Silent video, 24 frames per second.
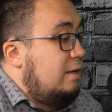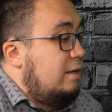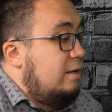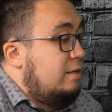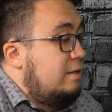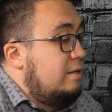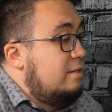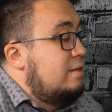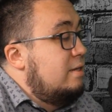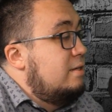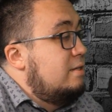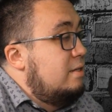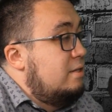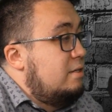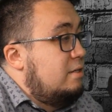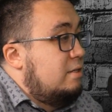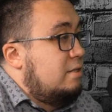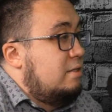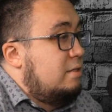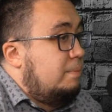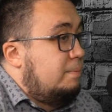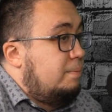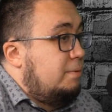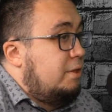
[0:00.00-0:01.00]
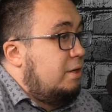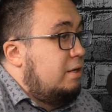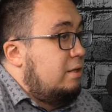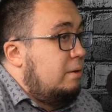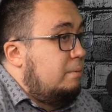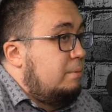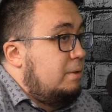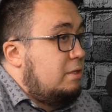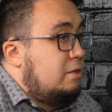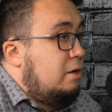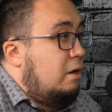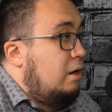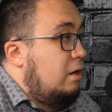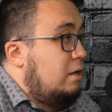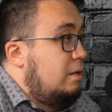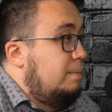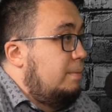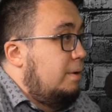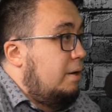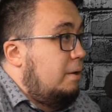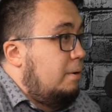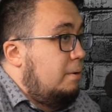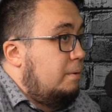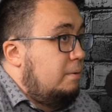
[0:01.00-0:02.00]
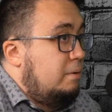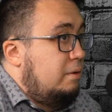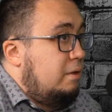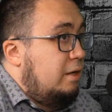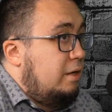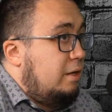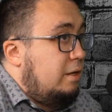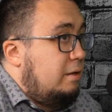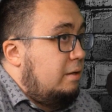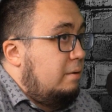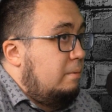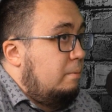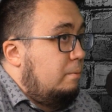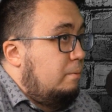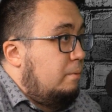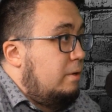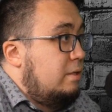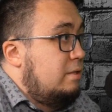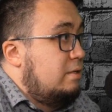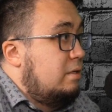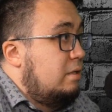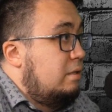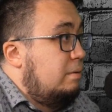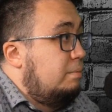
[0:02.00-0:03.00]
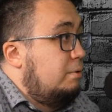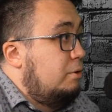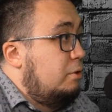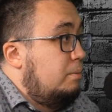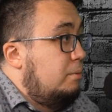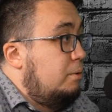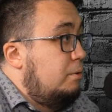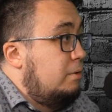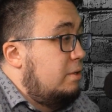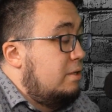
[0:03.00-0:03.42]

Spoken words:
This isn't just a thing that we talk about like once in a blue moon.